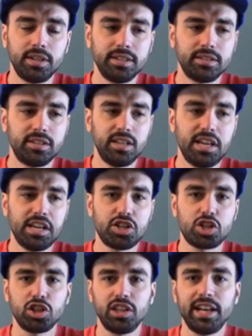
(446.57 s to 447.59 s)
It's the
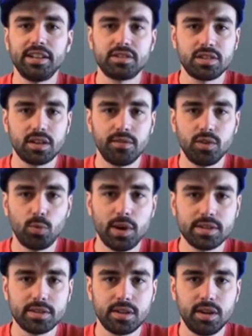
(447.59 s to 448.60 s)
Schlitz of the
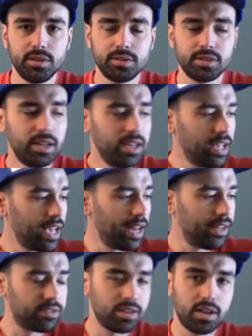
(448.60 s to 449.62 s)
West Coast. And
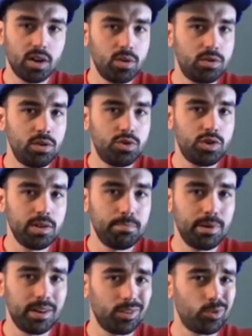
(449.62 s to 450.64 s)
it's a go-to cheap
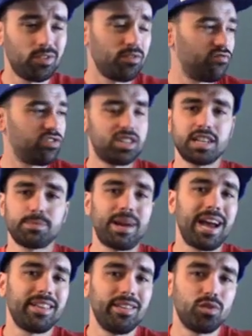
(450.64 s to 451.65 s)
beer. It's a
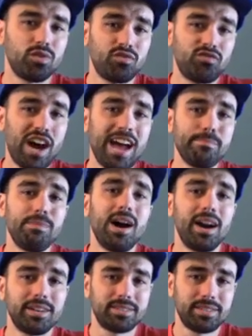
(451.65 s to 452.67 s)
six-pack of this with
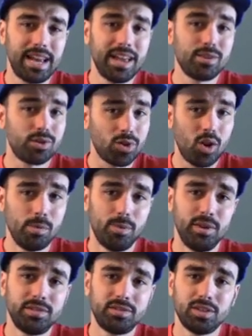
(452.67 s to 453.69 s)
$5. And they're tall
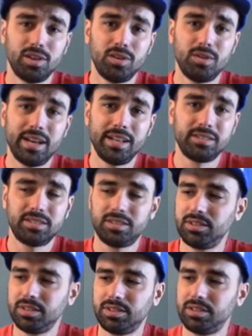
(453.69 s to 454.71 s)
boys. So it's
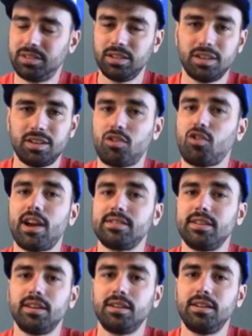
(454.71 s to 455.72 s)
just a
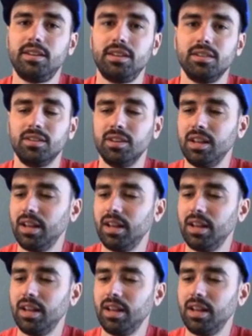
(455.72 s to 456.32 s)
crazy good deal.